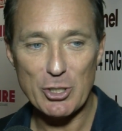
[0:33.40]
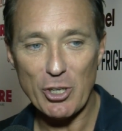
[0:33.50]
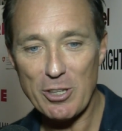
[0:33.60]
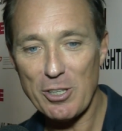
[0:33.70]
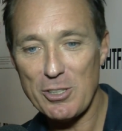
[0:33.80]

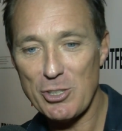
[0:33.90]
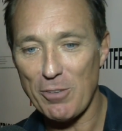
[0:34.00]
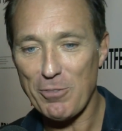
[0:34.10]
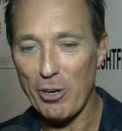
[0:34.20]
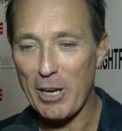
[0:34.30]
Jonathan
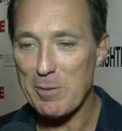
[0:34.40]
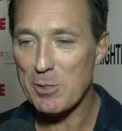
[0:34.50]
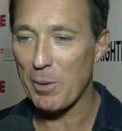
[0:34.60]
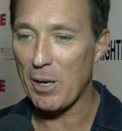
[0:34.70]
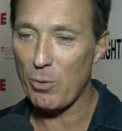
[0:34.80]
Softcott came
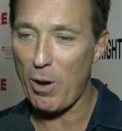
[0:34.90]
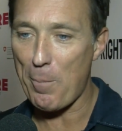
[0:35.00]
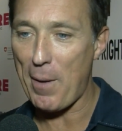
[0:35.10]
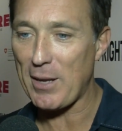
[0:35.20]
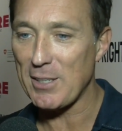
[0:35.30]
to me a
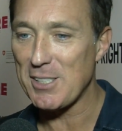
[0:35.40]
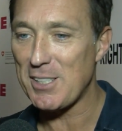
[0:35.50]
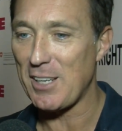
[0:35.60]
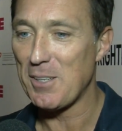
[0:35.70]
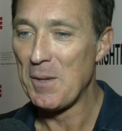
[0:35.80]
while back and he
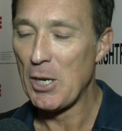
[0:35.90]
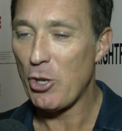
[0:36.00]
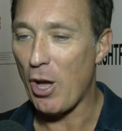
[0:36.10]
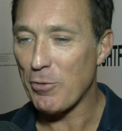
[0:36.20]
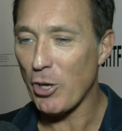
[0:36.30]
said,
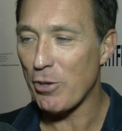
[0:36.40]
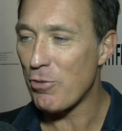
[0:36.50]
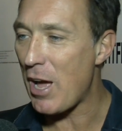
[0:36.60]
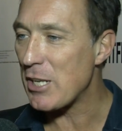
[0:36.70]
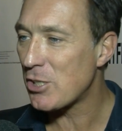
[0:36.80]
look, I've got the
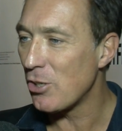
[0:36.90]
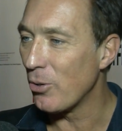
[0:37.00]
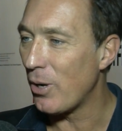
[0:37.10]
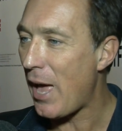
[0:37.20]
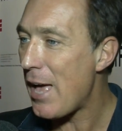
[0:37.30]
rights
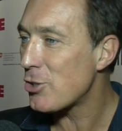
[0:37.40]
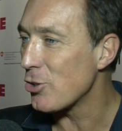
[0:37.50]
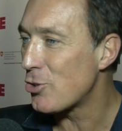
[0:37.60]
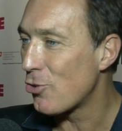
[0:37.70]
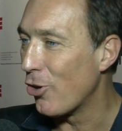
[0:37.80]
to House
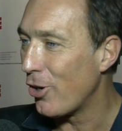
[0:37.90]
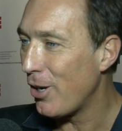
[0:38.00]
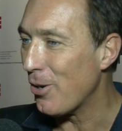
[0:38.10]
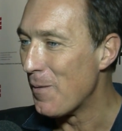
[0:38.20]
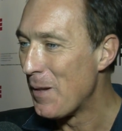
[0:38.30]
on Straw
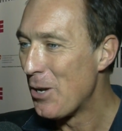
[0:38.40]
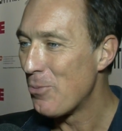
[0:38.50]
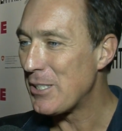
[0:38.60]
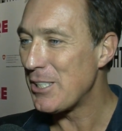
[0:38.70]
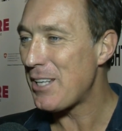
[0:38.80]
Hill,
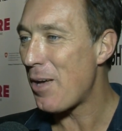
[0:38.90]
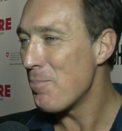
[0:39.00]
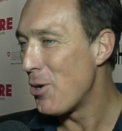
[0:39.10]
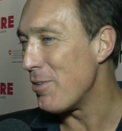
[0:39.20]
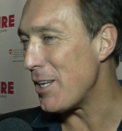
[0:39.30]
which is
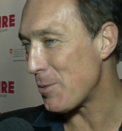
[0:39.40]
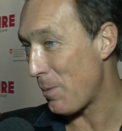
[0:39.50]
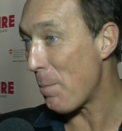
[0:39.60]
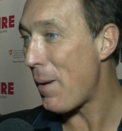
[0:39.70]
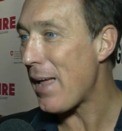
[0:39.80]
that movie that's
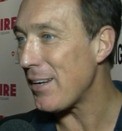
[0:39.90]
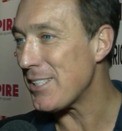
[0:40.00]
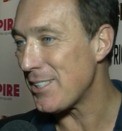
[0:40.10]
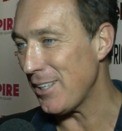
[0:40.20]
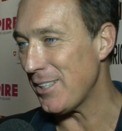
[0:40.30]
been
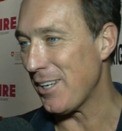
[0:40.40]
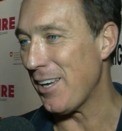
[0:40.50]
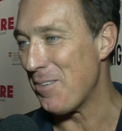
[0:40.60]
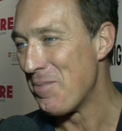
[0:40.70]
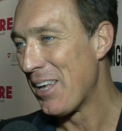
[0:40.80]
blacklisted,
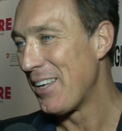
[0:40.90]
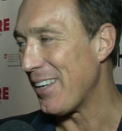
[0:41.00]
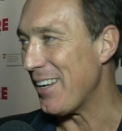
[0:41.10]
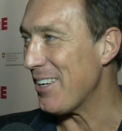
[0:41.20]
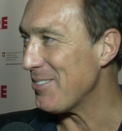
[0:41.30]

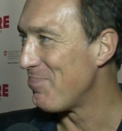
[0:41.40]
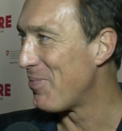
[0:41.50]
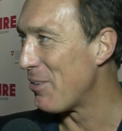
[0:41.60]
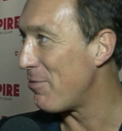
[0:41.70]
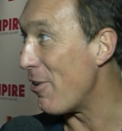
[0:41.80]

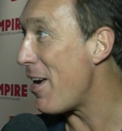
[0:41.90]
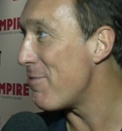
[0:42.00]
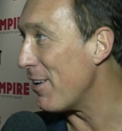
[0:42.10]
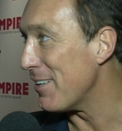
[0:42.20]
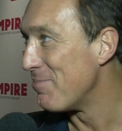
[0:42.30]

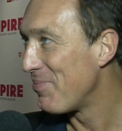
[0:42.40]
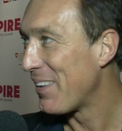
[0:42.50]
forever